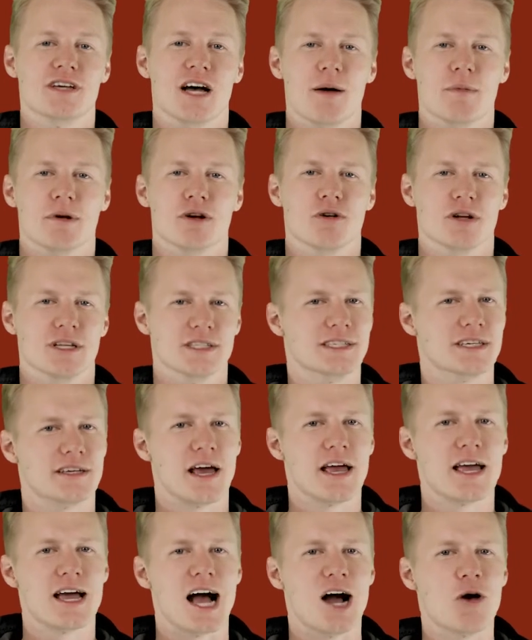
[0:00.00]
Domino, and
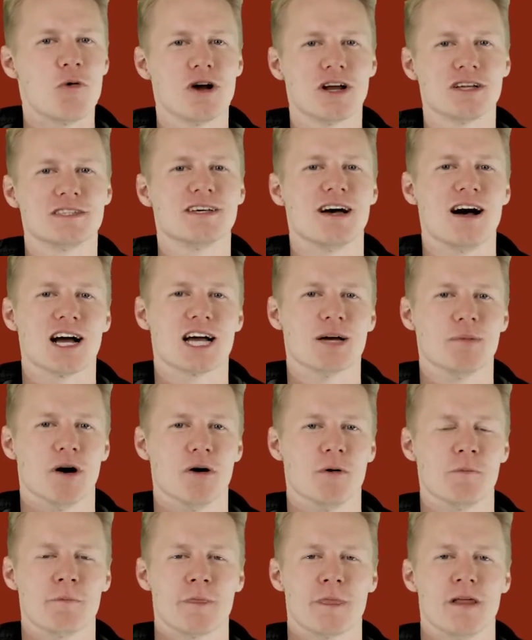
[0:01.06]
today I want to talk
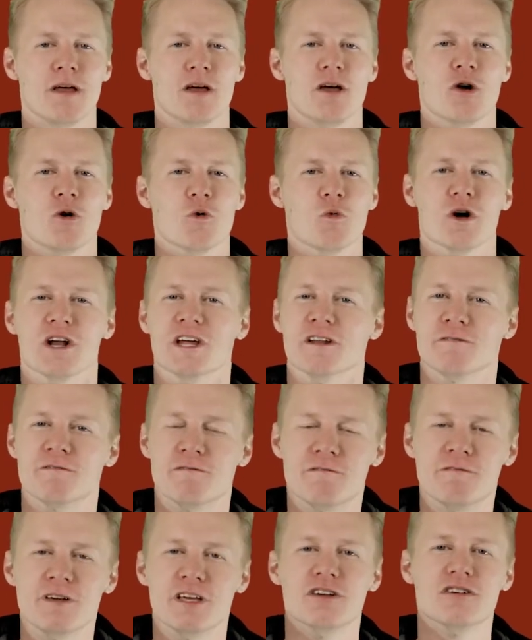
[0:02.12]
about when it
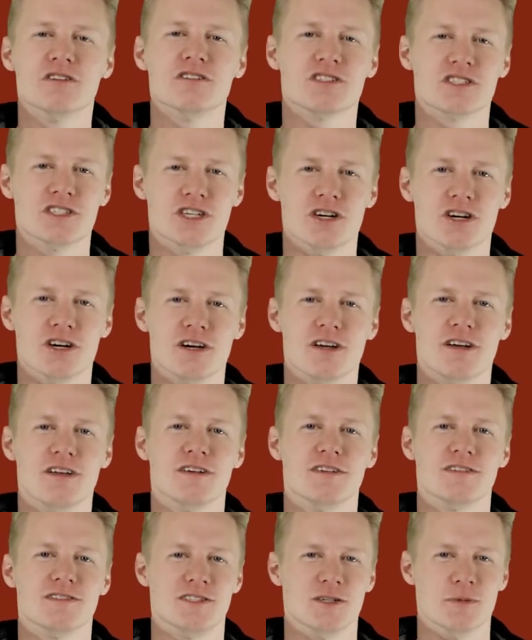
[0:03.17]
feels
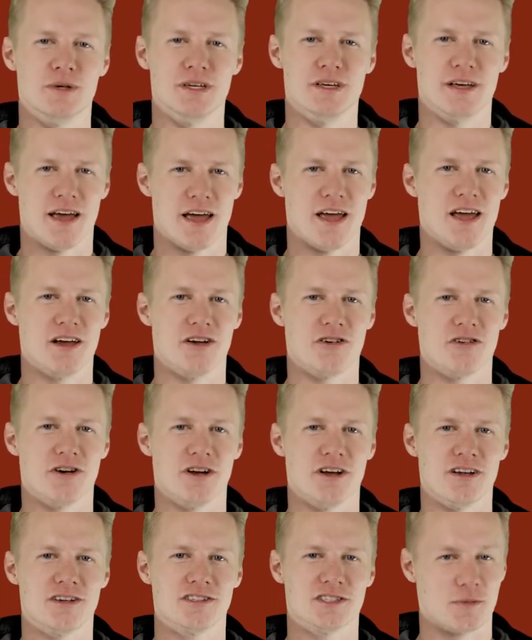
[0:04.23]
good to be
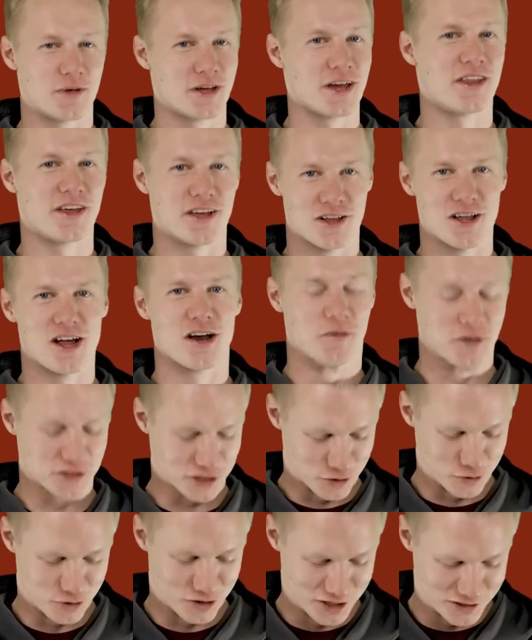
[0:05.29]
angry. Something I think a lot of us
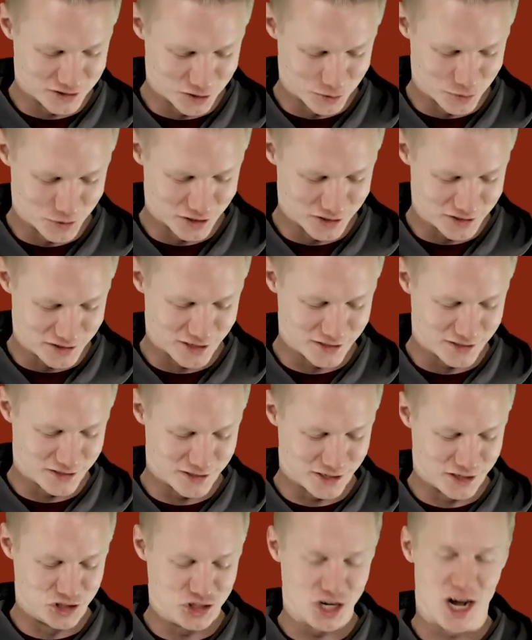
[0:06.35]
can relate to, but it
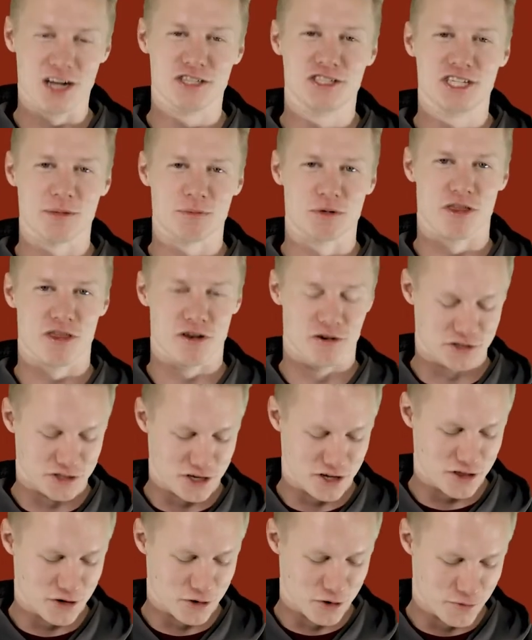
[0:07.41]
says in John chapter
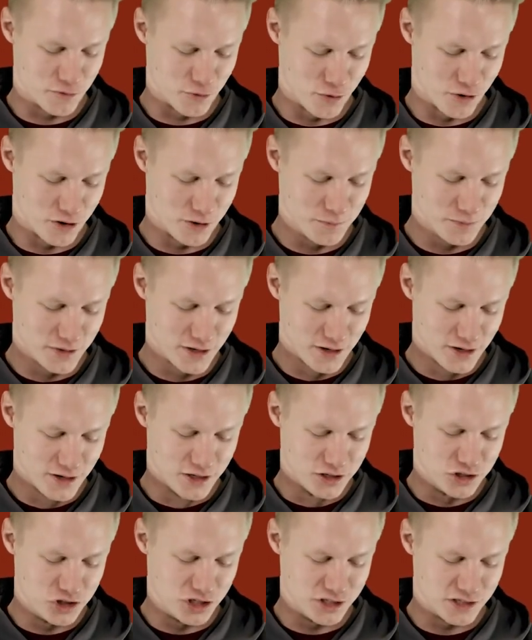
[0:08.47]
13, 34,
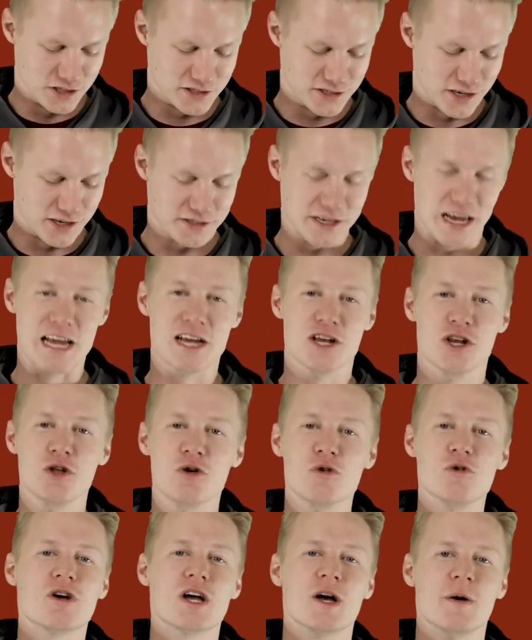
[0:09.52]
Jesus says, "A
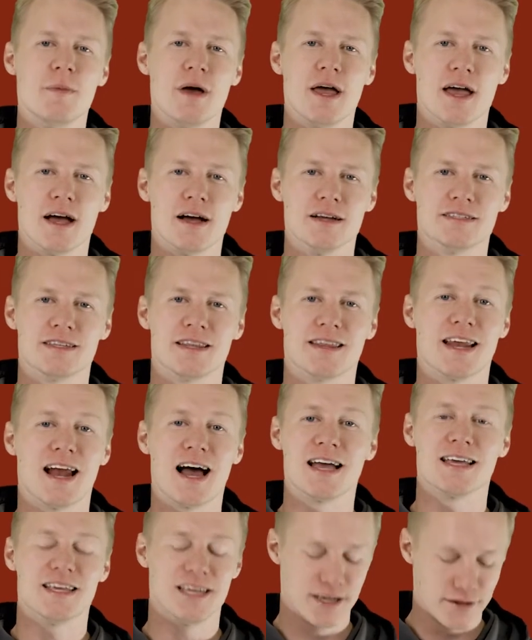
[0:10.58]
new command that
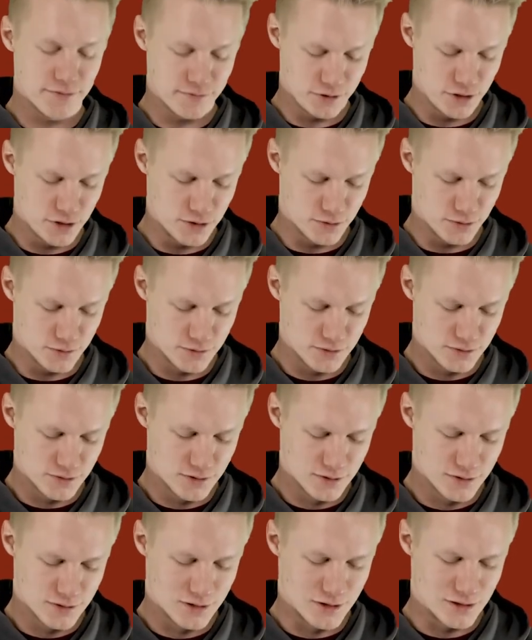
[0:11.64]
I give you,
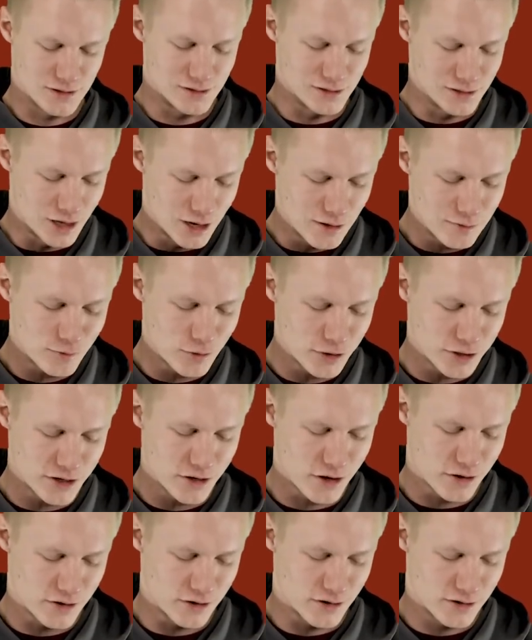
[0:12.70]
love one
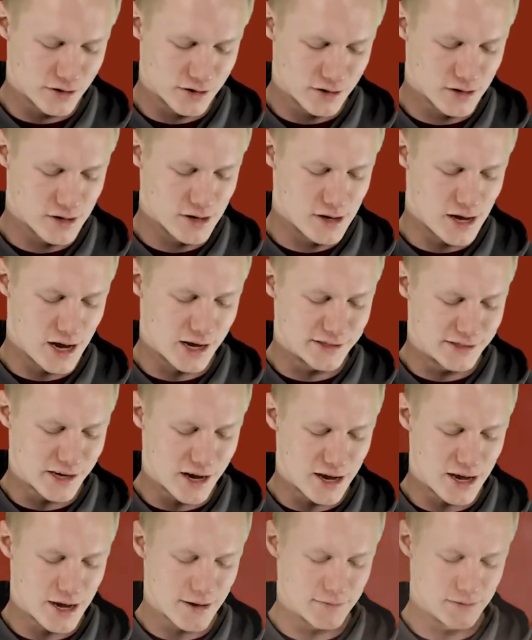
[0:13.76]
another as
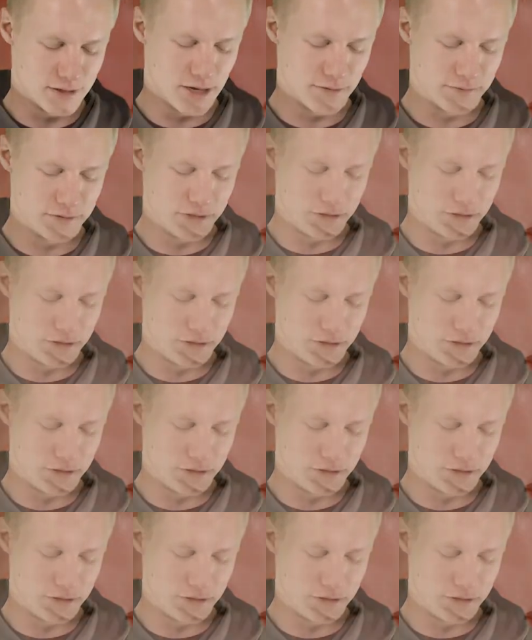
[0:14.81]
I have loved